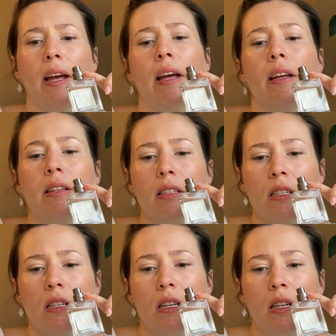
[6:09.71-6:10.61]

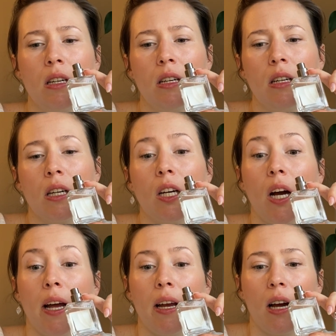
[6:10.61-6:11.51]
and
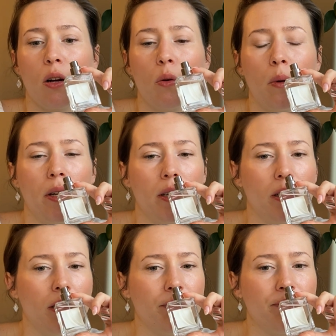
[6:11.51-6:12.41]
gaiac wood.